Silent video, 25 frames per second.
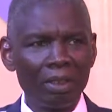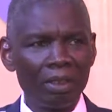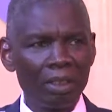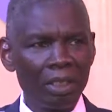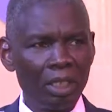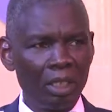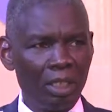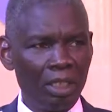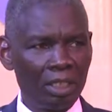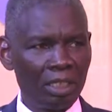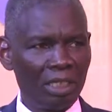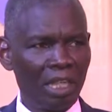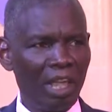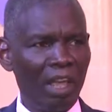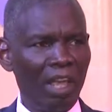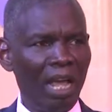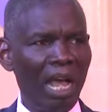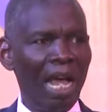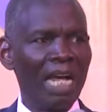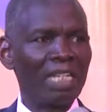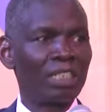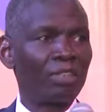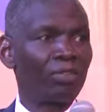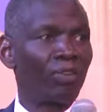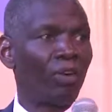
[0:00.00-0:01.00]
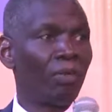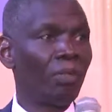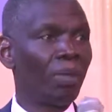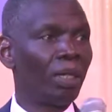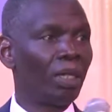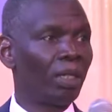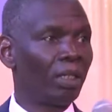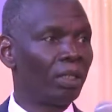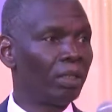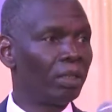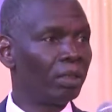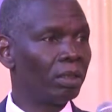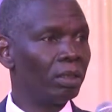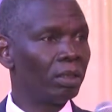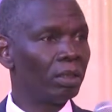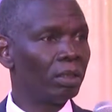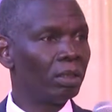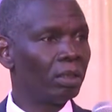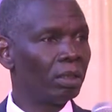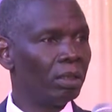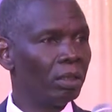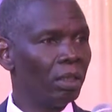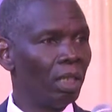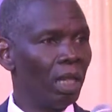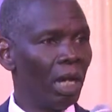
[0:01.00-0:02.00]
did he say, as for me?
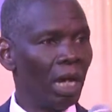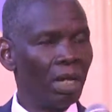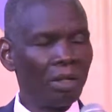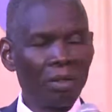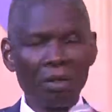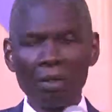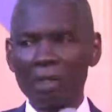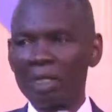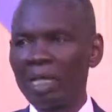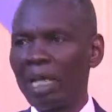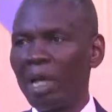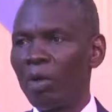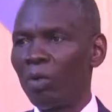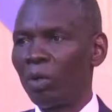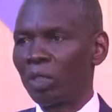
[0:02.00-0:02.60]
I don't care